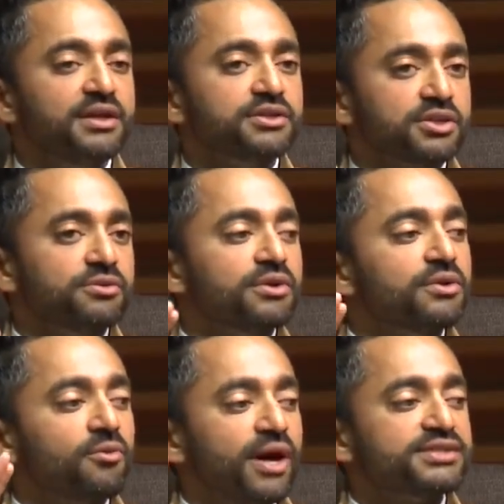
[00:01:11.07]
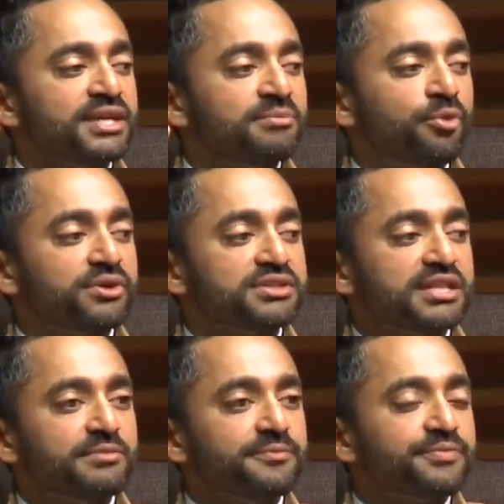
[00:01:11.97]
So why is that an important
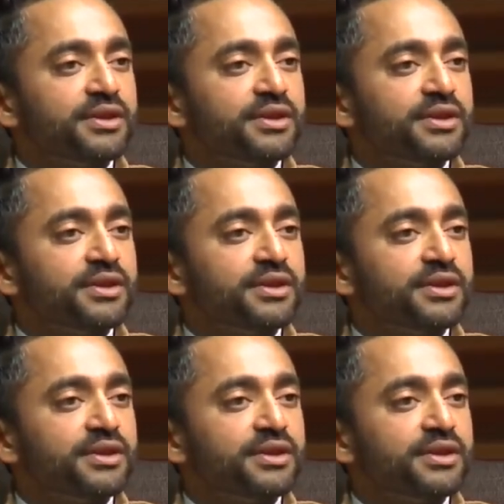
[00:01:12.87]
statement?